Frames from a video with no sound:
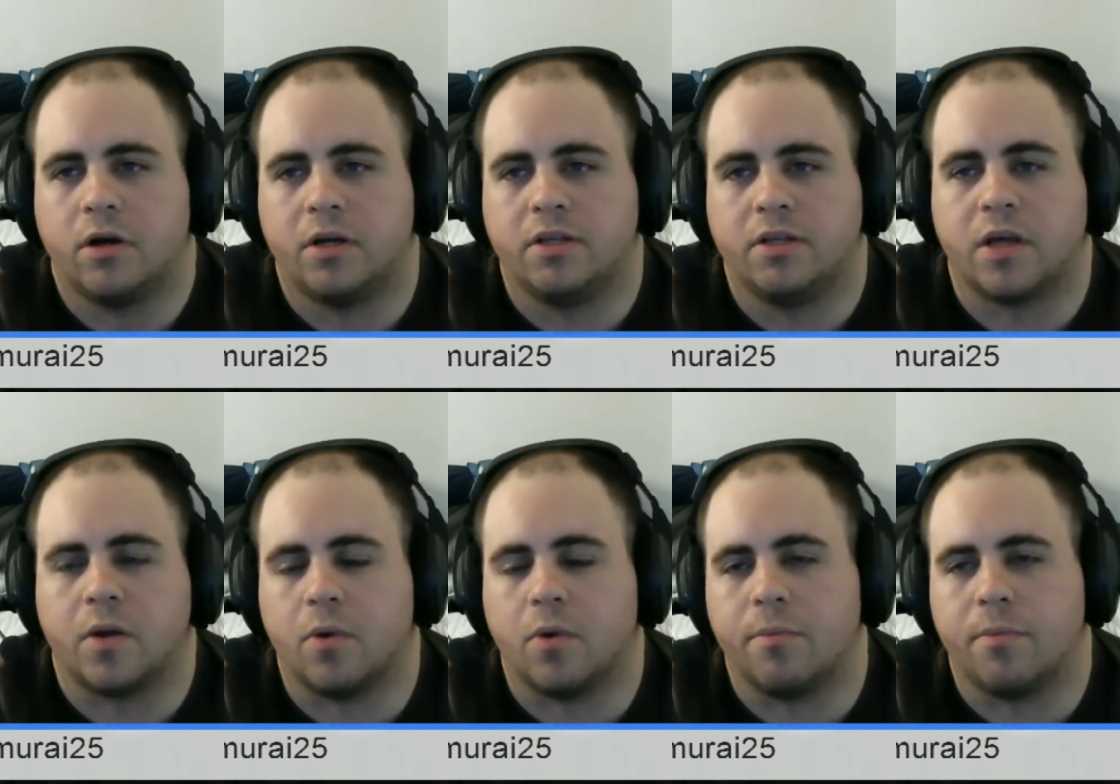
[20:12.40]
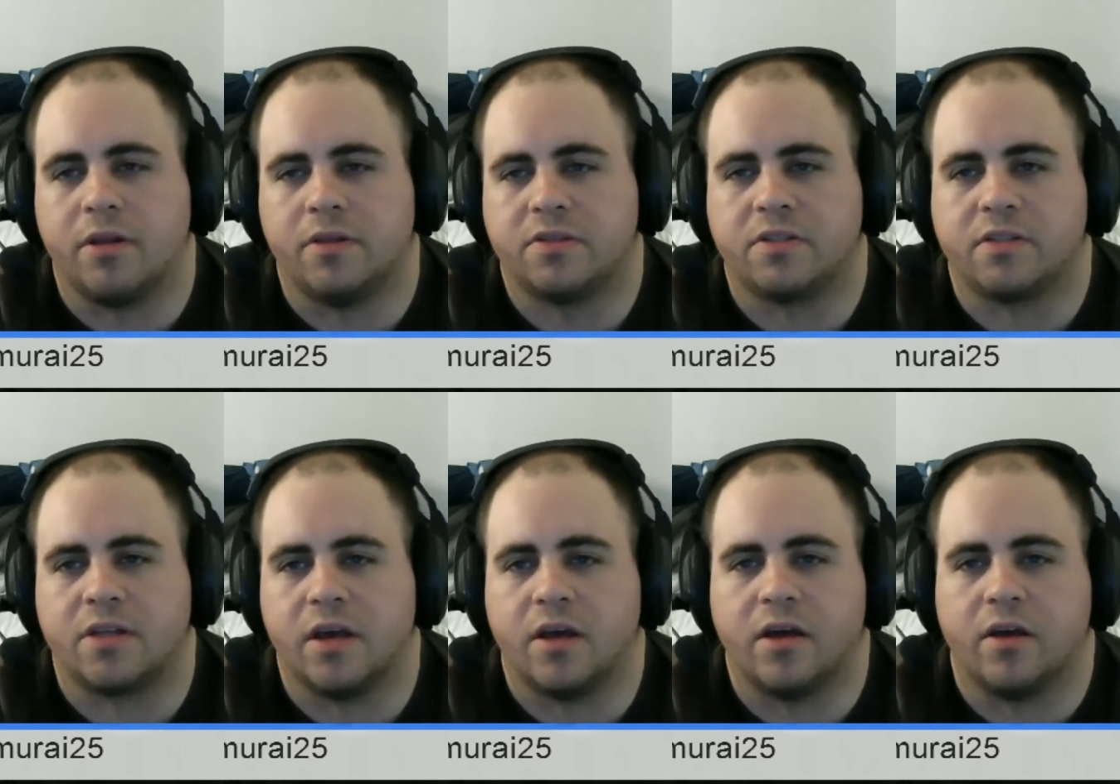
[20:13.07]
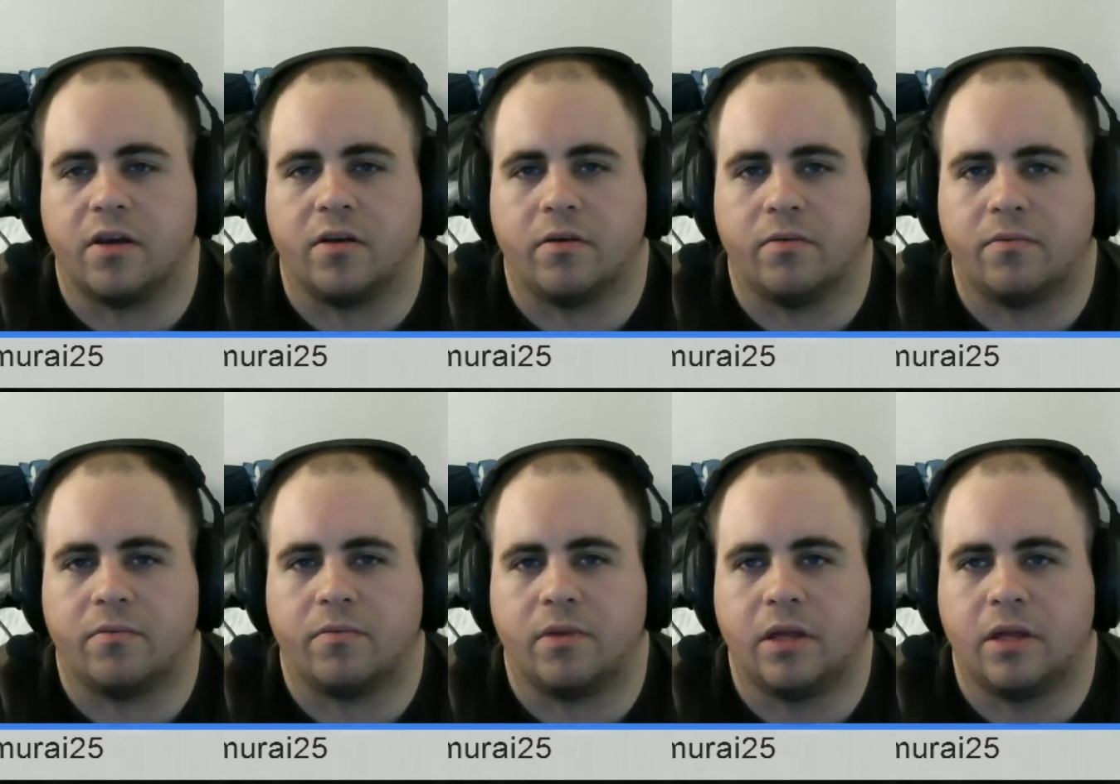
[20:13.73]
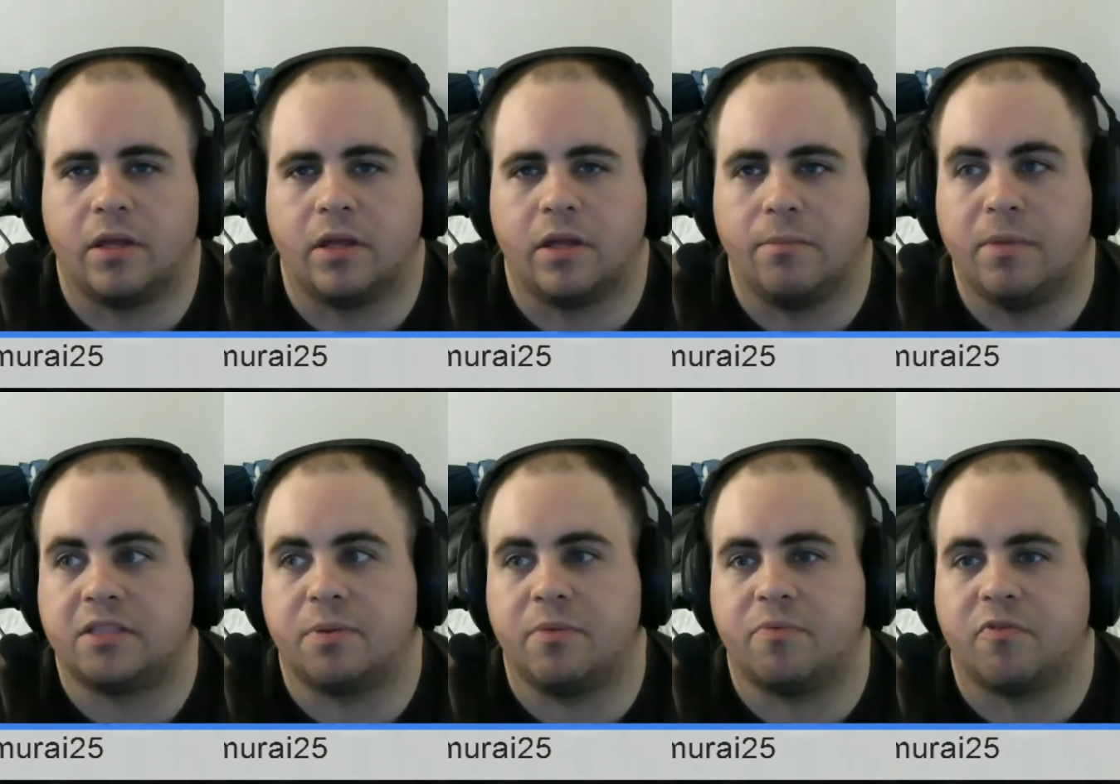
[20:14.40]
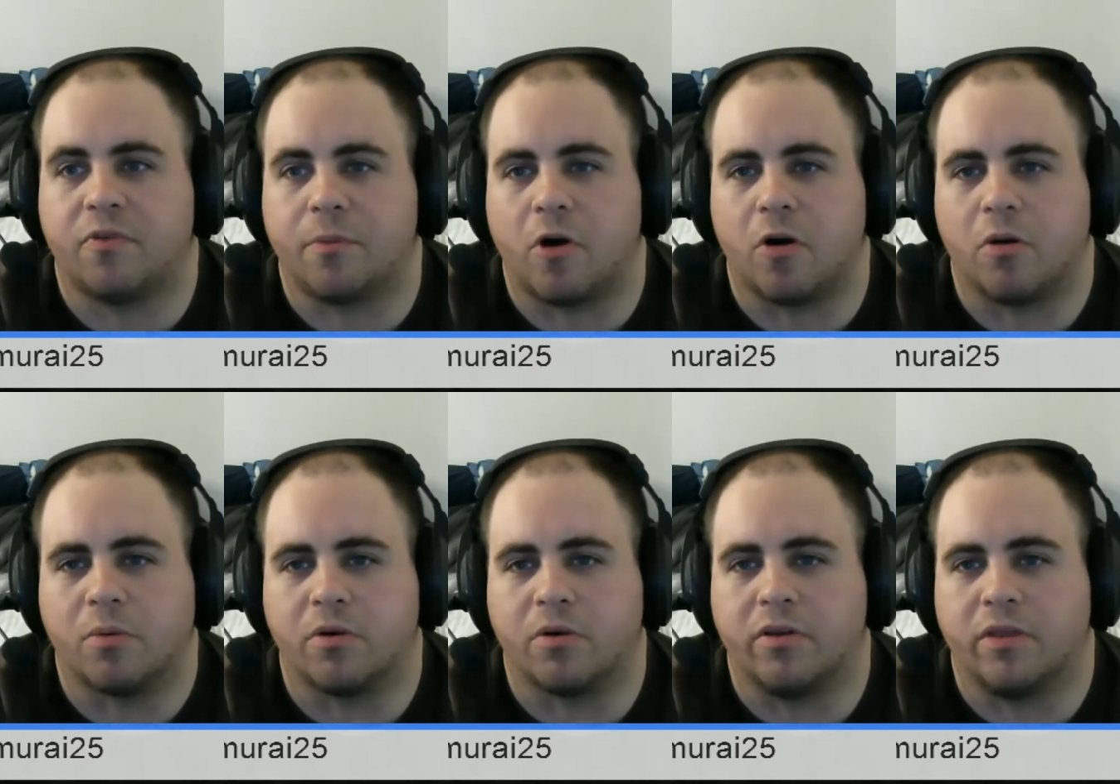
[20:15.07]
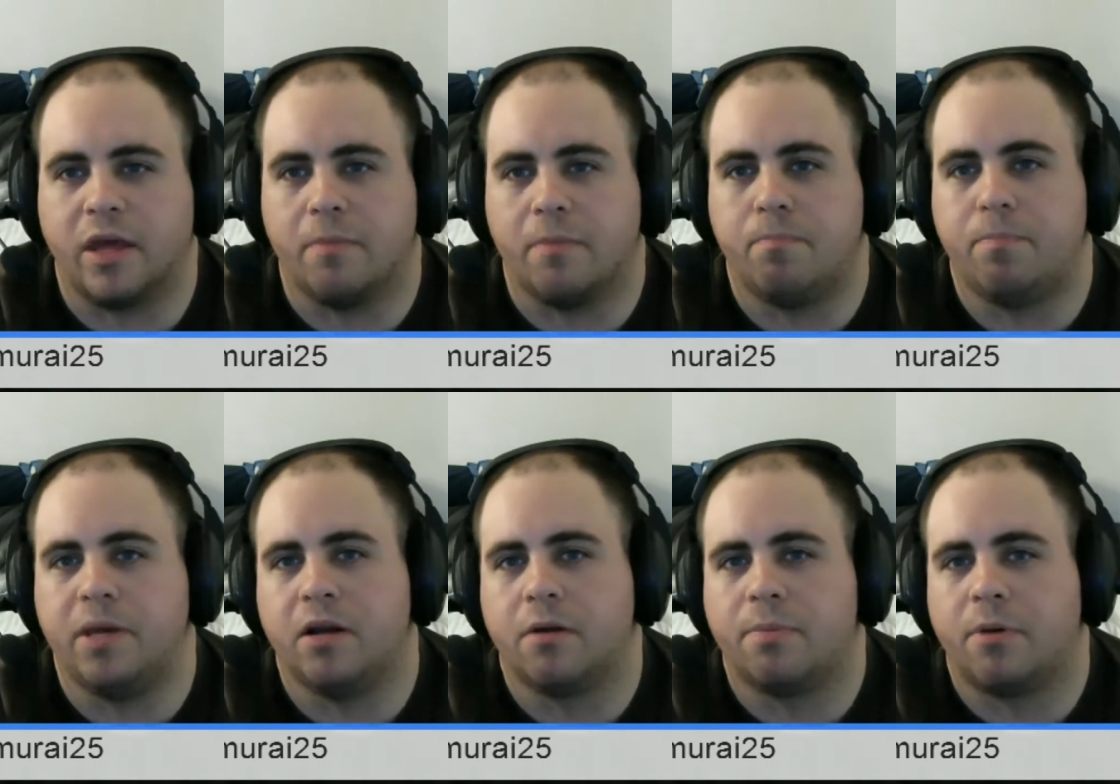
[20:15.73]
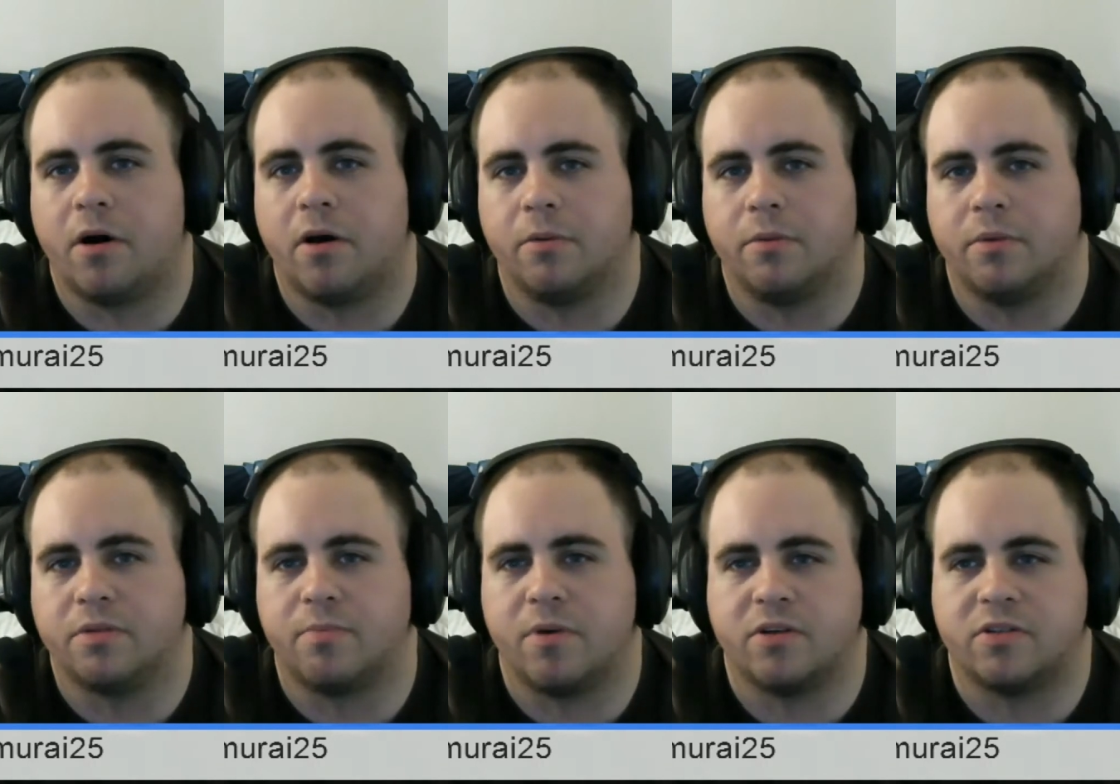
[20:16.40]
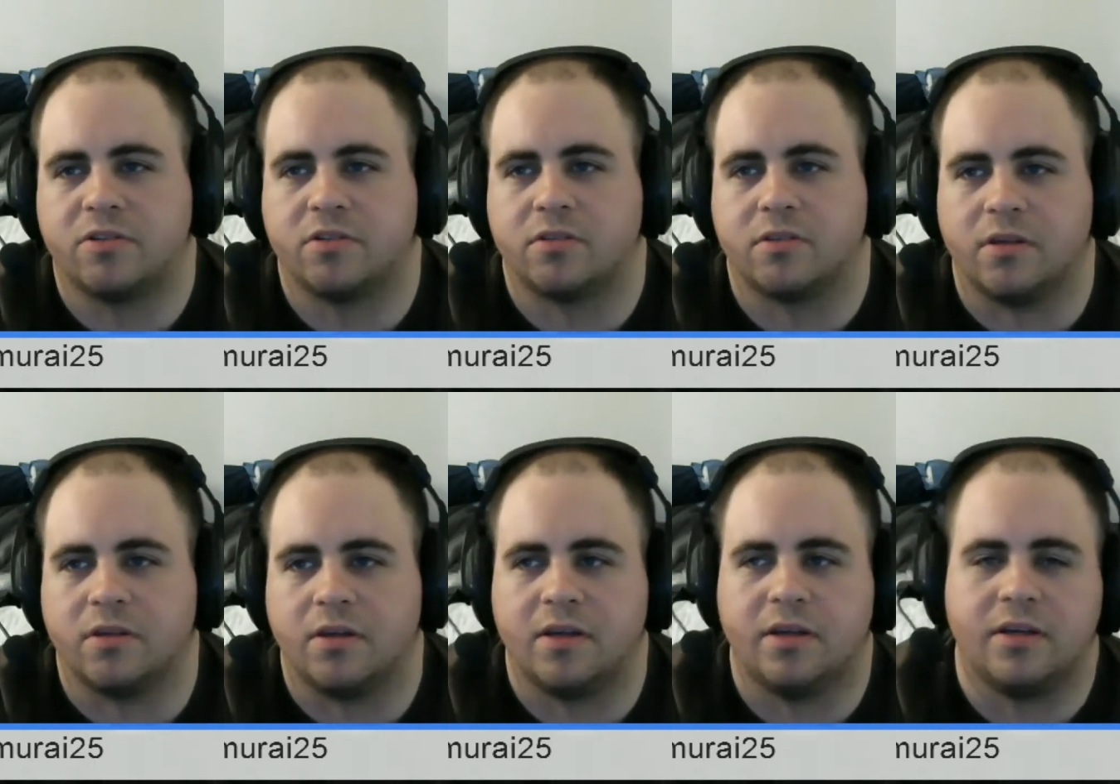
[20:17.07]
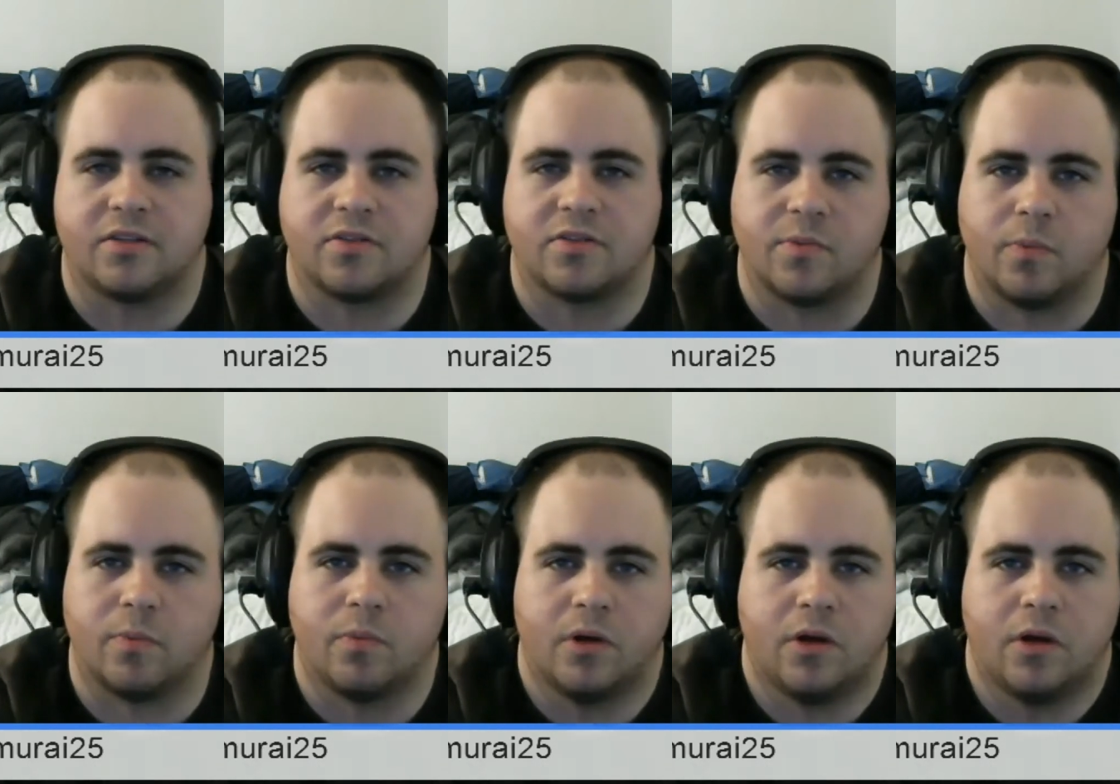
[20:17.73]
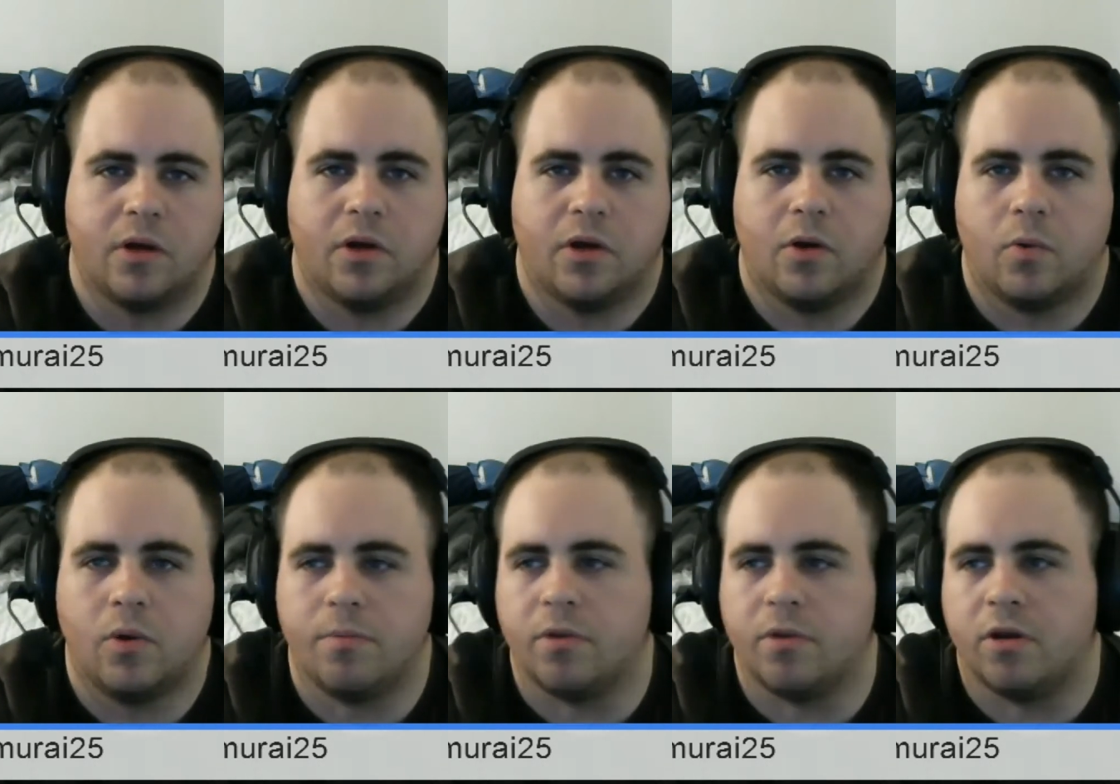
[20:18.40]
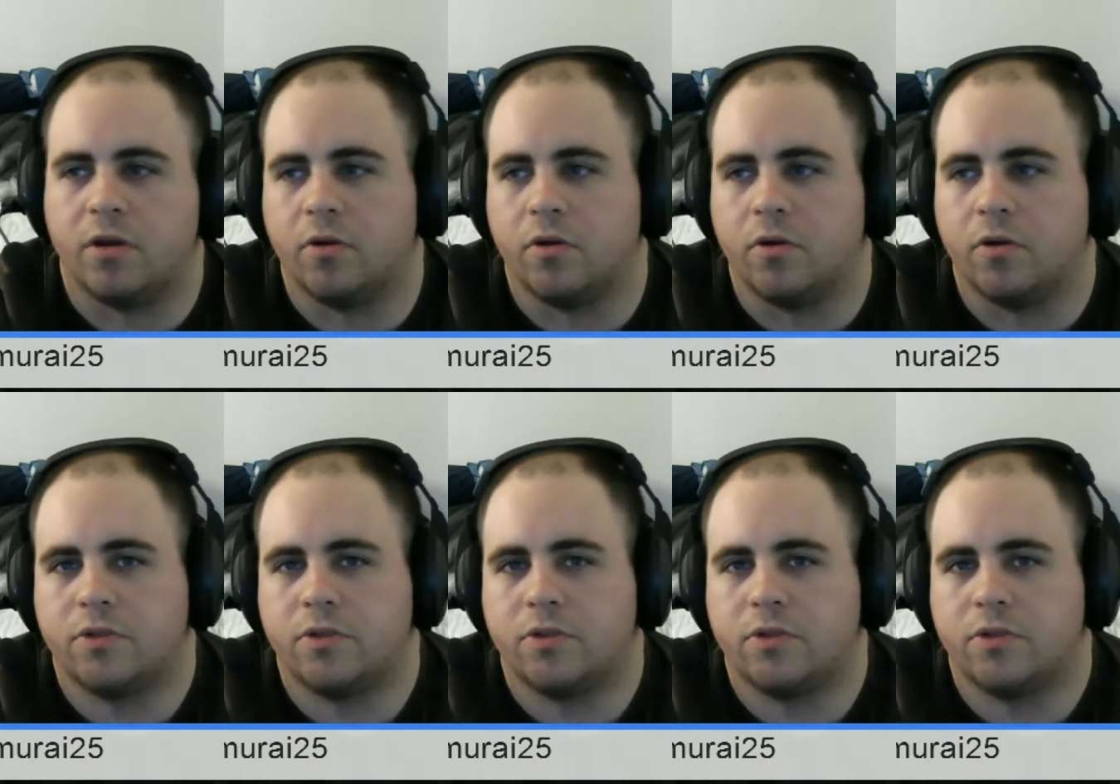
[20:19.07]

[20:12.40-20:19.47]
he's at Whitman instead, and he meets people from Harvard, and they beat up on him as much as the idiots from Whitman do.